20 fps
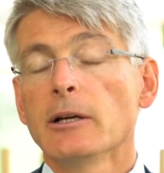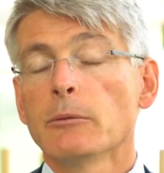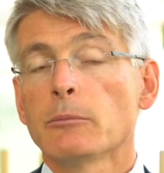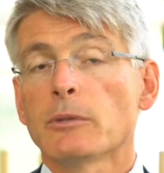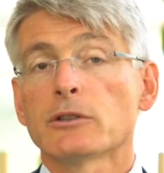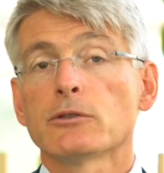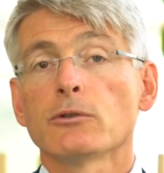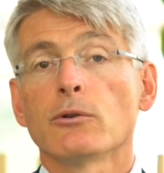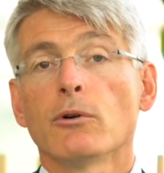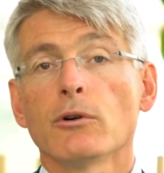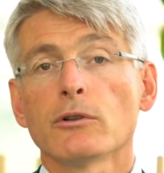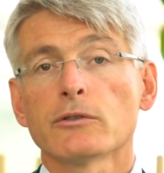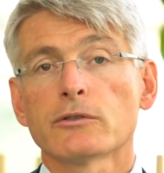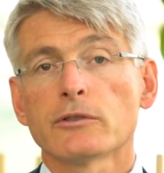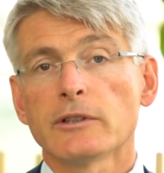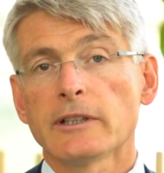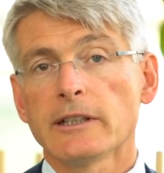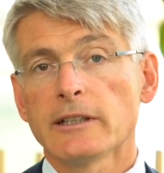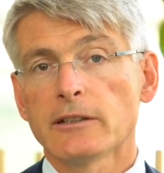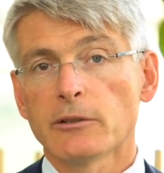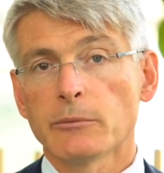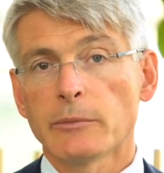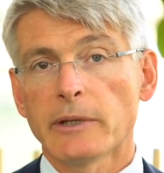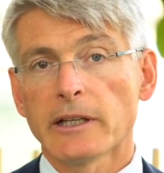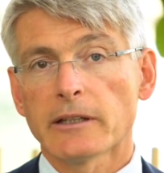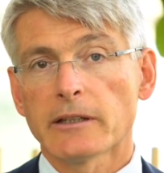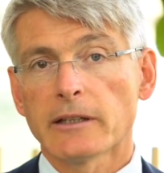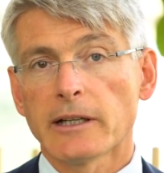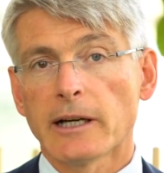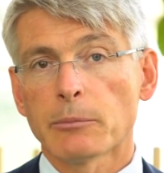But you also need to
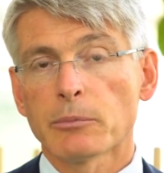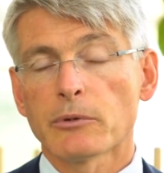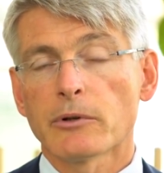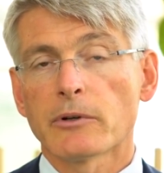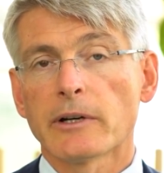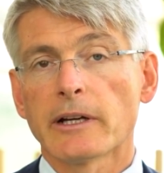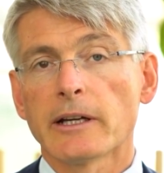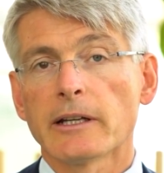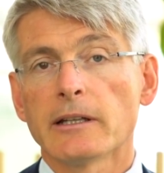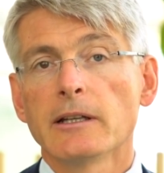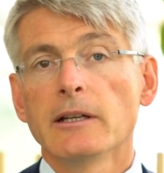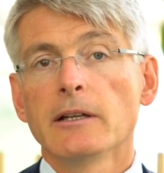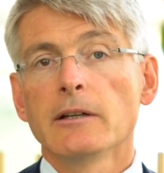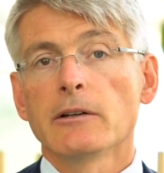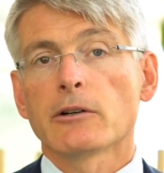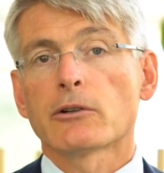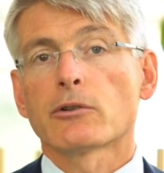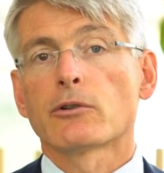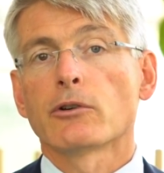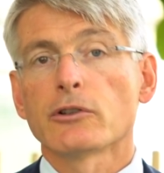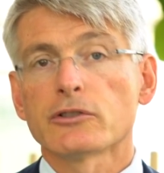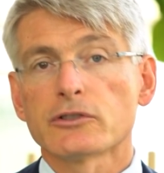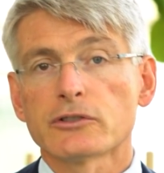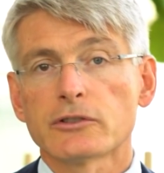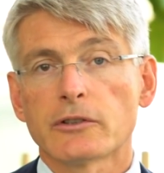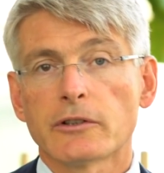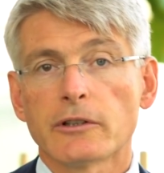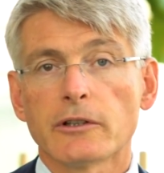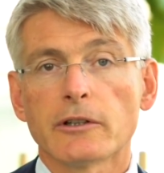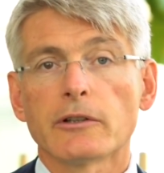make the upgrade
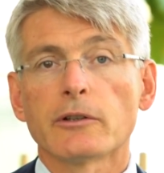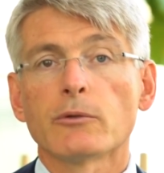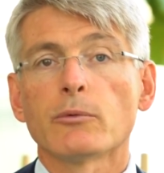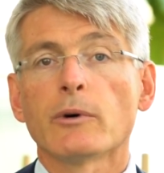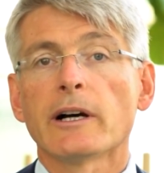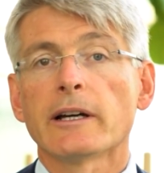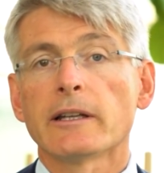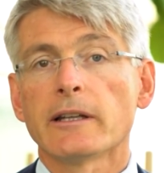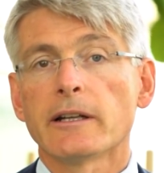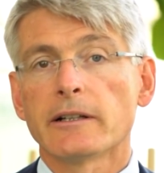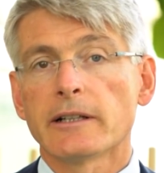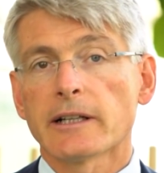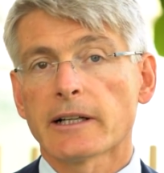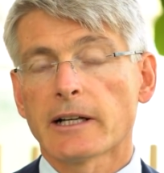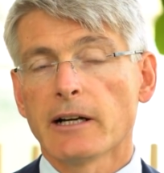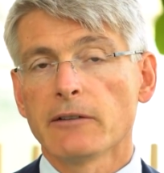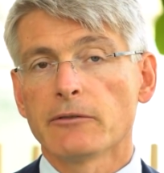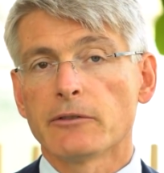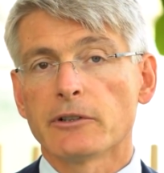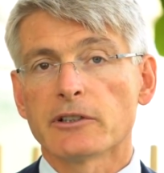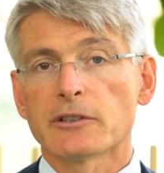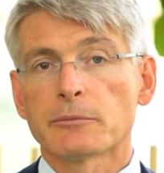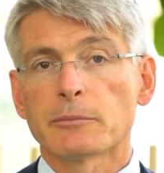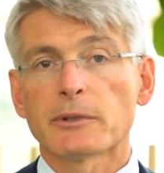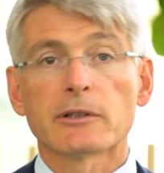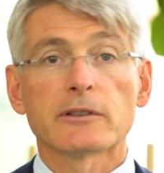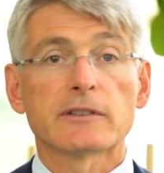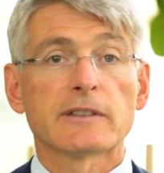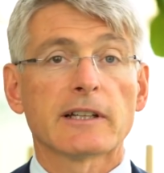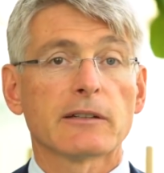across the wide area coverage,
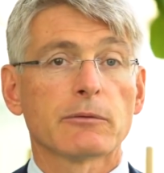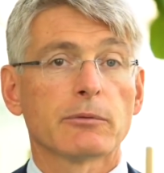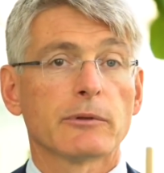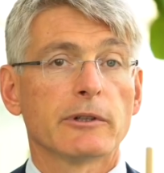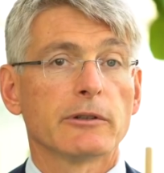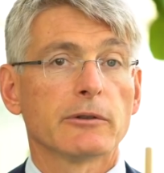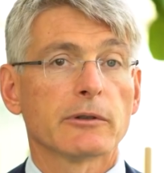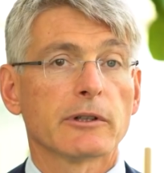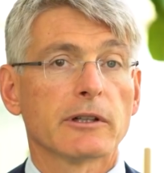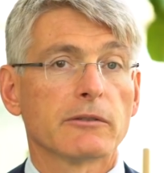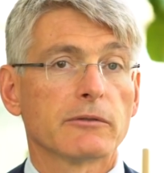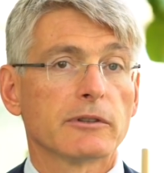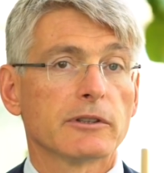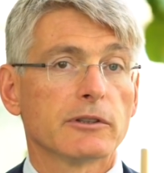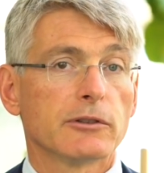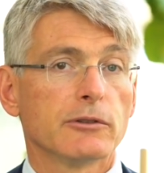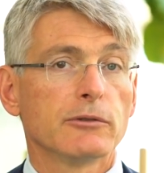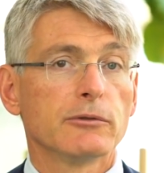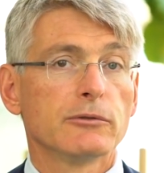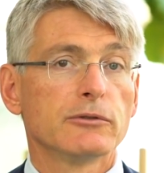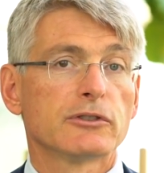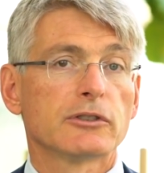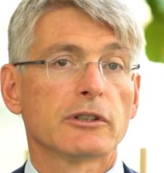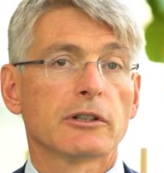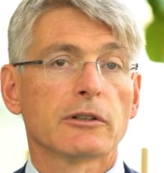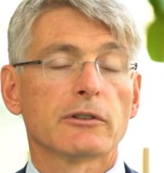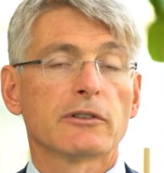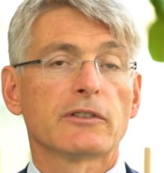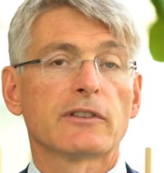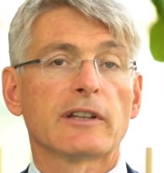because that's where you can reduce
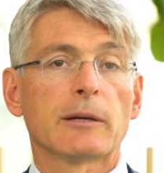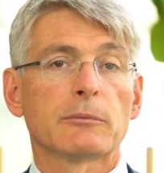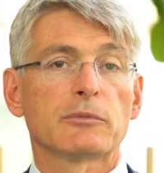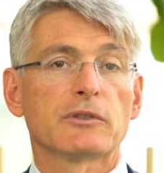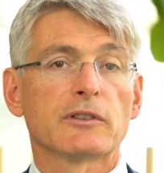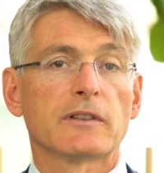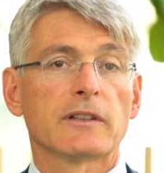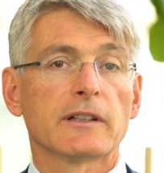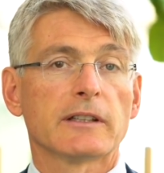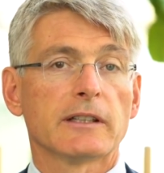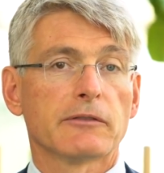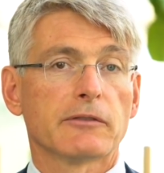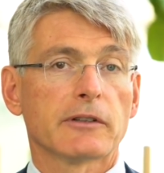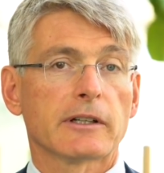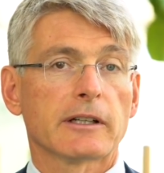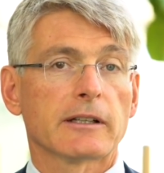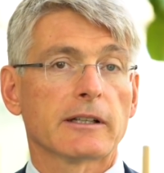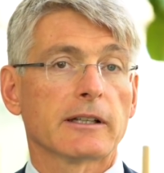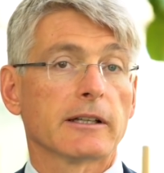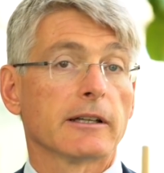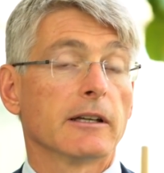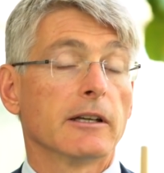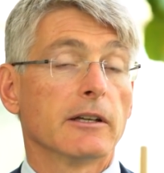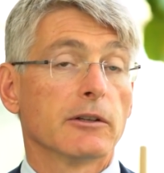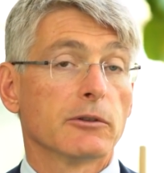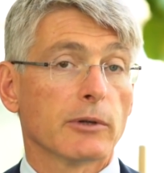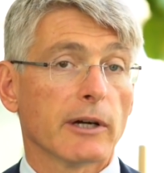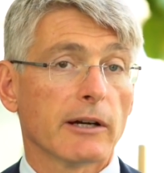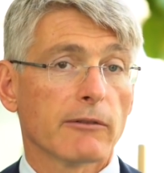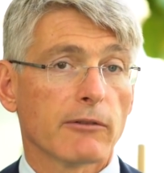consumption significantly.
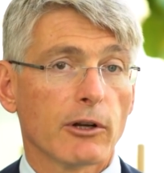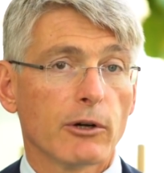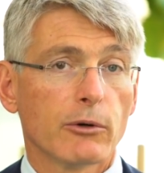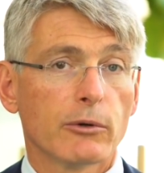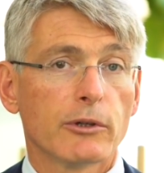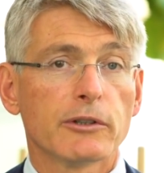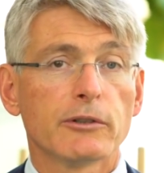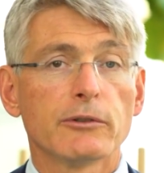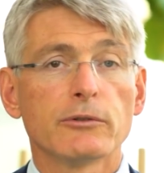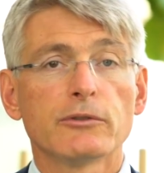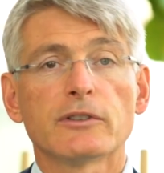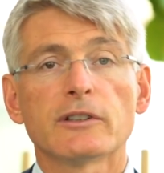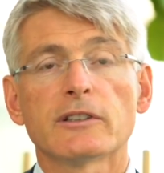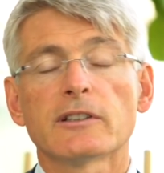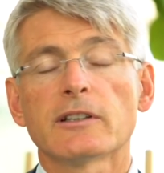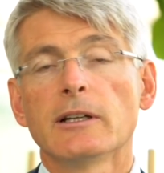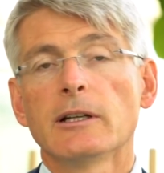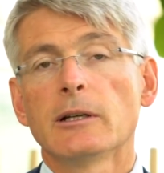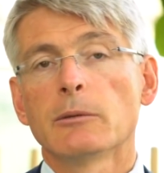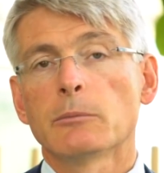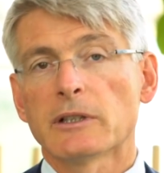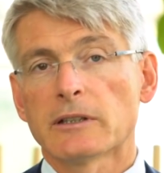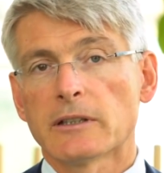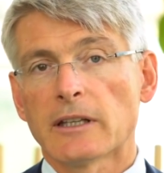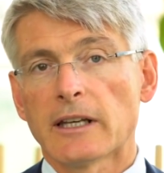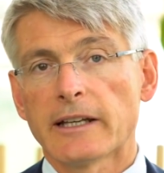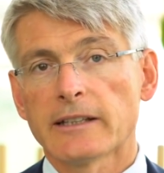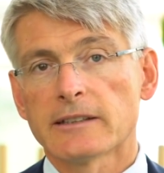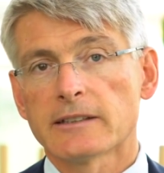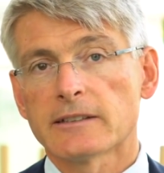You have lower usage, but the
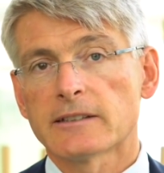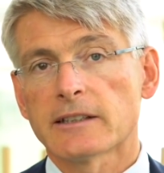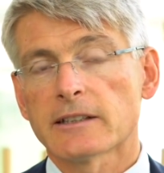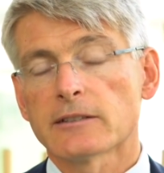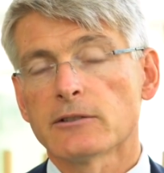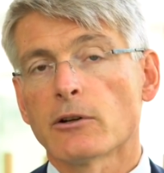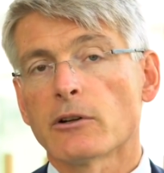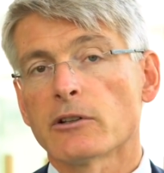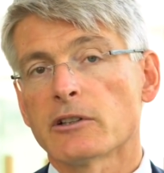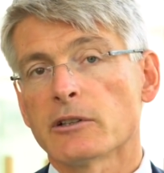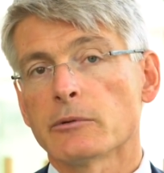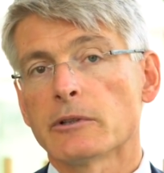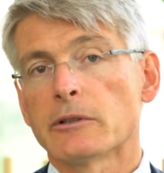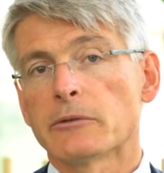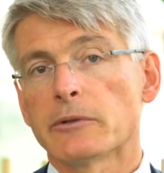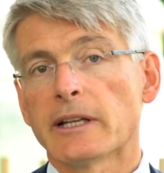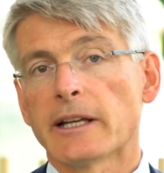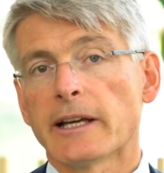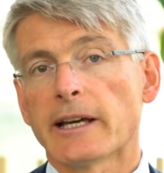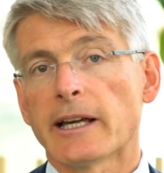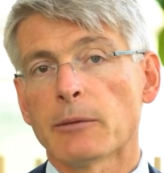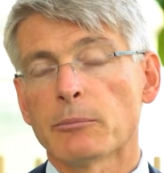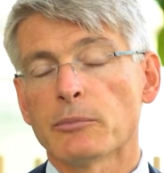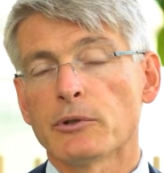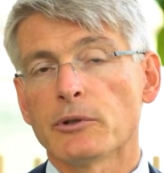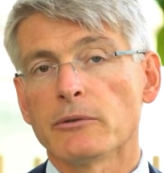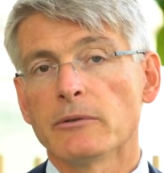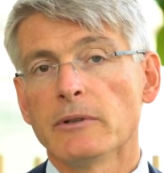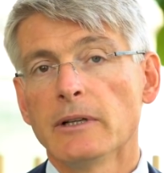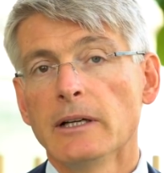latest technology will really help
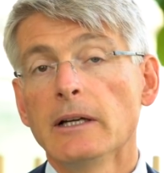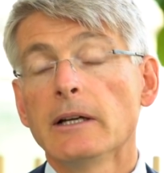you.